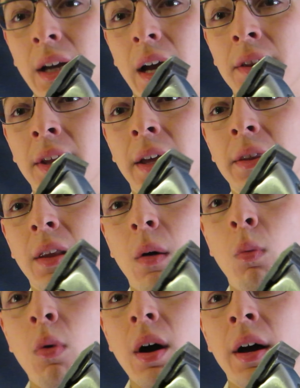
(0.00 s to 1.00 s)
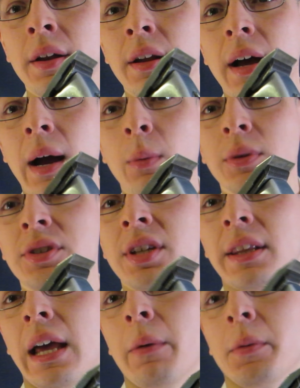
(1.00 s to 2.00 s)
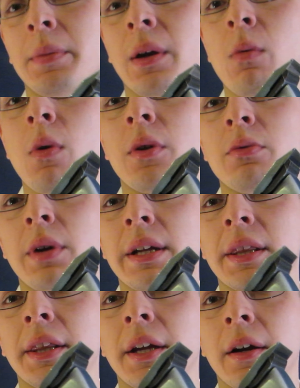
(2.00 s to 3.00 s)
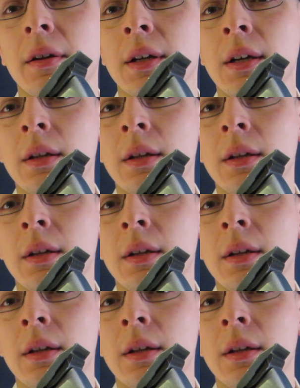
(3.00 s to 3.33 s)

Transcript: And then a 1, I would say that would be a 1 right there.